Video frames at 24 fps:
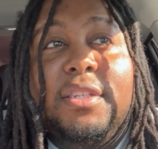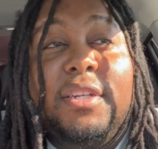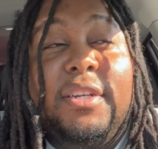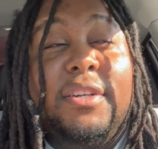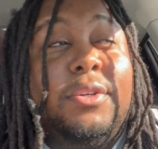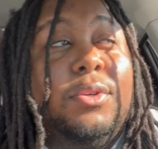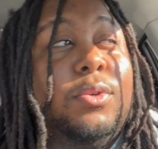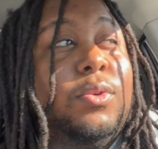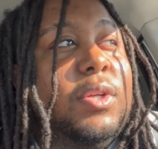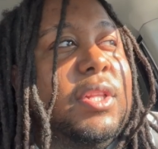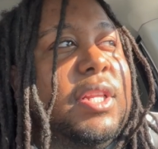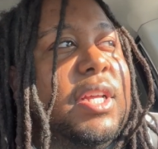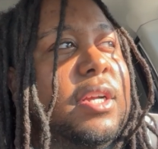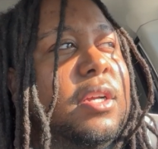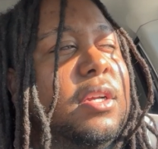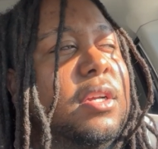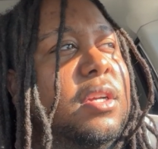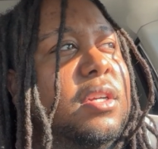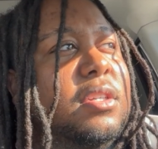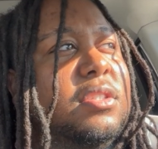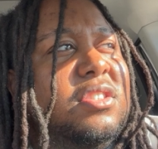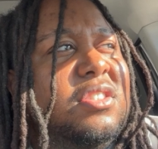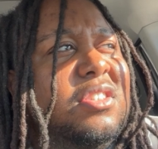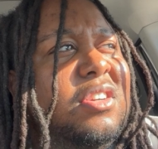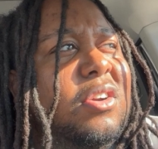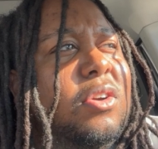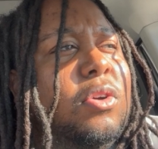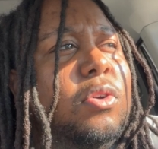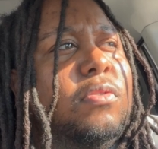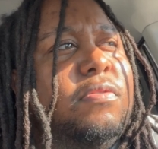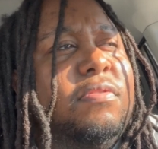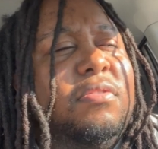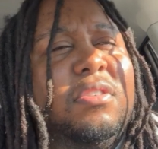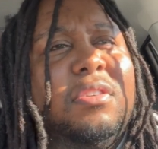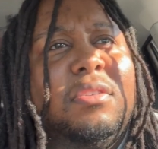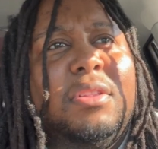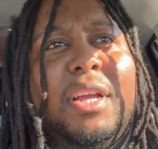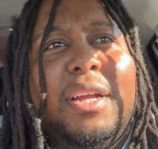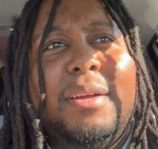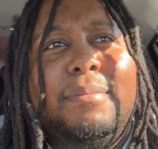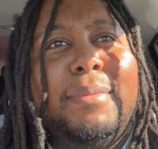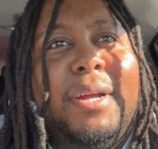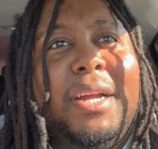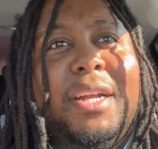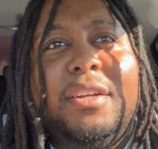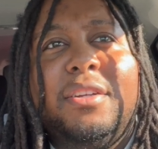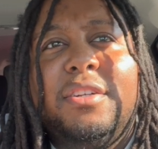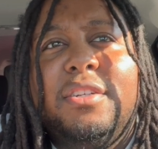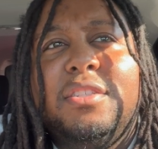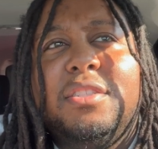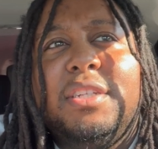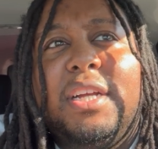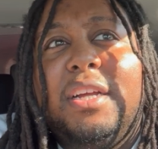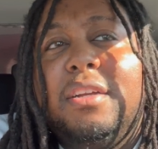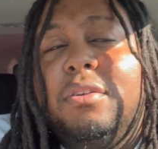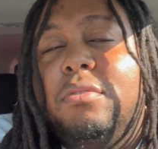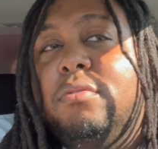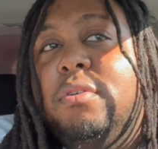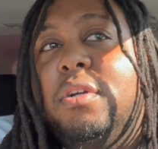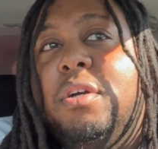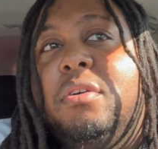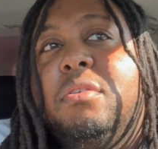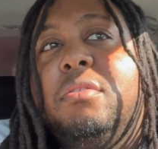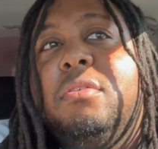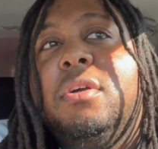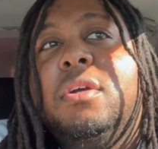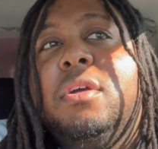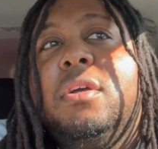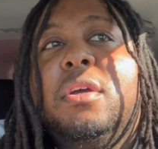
They're doing like a show for like bikers. I don't know.